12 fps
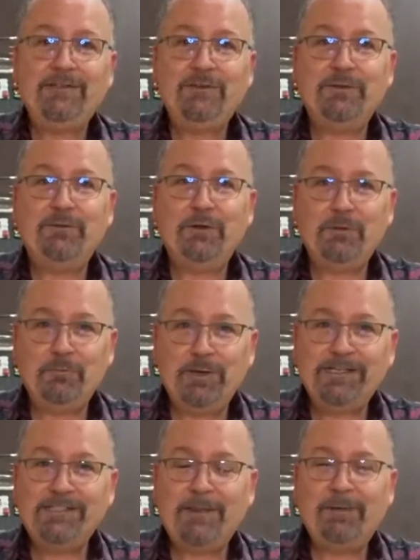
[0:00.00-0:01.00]
if you're going to
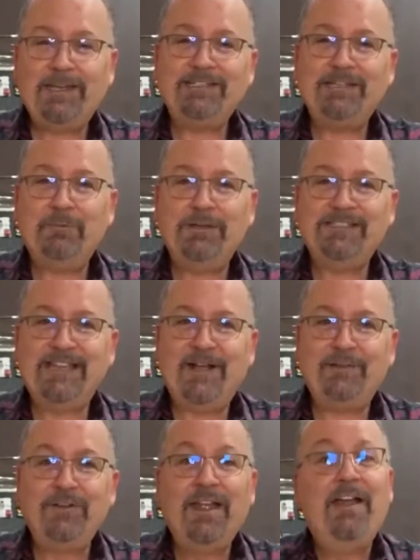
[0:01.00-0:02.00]
bring something to someone's house,